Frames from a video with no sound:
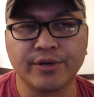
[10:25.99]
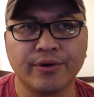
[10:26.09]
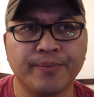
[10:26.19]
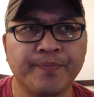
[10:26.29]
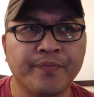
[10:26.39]

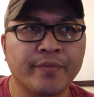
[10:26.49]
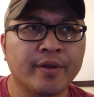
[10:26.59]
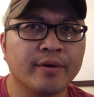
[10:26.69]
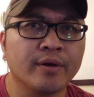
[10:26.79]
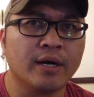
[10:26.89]
So
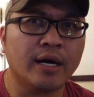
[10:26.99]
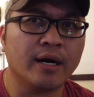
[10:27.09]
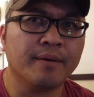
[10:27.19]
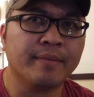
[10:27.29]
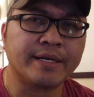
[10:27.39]

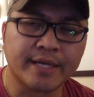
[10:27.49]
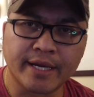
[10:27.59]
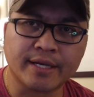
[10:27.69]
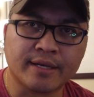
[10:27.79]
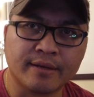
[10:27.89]

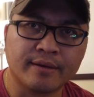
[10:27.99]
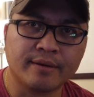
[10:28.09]
as I get